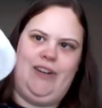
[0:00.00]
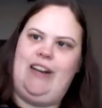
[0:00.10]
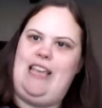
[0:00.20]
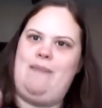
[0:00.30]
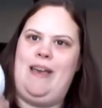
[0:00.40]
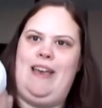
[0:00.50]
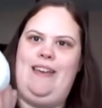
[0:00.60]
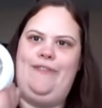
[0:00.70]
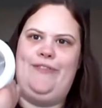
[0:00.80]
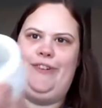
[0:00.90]
on
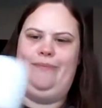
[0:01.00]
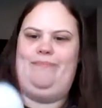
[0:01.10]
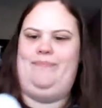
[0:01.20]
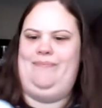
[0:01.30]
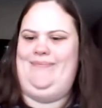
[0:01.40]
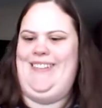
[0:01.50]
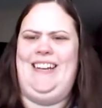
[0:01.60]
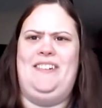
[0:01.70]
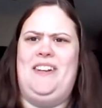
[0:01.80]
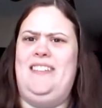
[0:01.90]
eBay for,
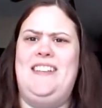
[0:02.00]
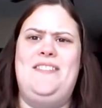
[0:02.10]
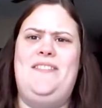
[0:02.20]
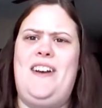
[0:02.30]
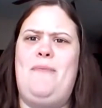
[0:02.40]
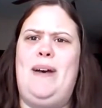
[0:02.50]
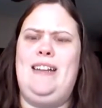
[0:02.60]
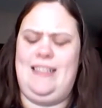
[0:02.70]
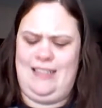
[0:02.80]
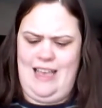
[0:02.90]
I don't know, less than
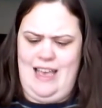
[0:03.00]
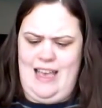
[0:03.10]
$5,